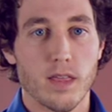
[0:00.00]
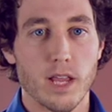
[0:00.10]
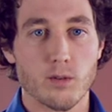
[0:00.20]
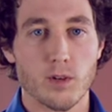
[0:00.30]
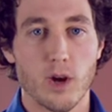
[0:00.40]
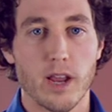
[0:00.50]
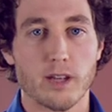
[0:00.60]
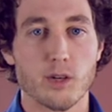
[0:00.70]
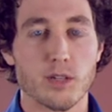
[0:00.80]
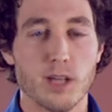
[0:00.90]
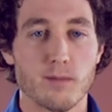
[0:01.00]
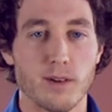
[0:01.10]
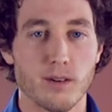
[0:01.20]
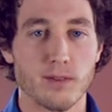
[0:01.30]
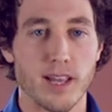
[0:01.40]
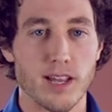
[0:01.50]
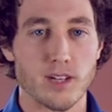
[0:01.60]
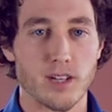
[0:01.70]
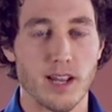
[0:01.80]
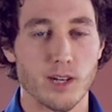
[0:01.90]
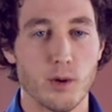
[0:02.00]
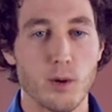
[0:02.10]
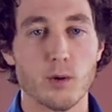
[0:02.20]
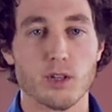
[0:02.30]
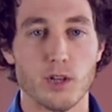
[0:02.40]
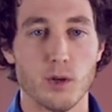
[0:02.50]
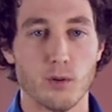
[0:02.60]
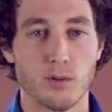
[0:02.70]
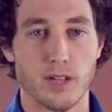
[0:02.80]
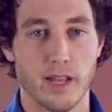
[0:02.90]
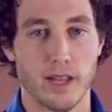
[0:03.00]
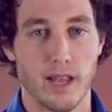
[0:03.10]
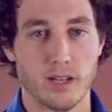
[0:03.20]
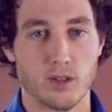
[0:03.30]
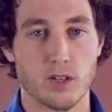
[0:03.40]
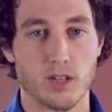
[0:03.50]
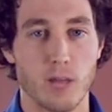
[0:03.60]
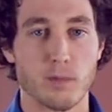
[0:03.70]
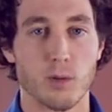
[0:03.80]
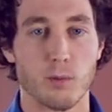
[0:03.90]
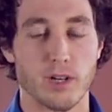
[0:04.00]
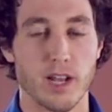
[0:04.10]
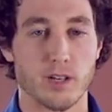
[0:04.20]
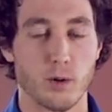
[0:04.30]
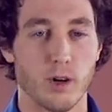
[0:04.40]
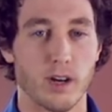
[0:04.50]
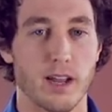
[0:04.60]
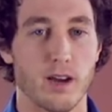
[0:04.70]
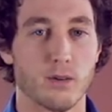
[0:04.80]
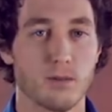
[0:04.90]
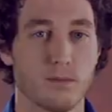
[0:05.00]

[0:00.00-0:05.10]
Thanks for trying two-step verification, and kudos to you for taking extra steps to protect your account.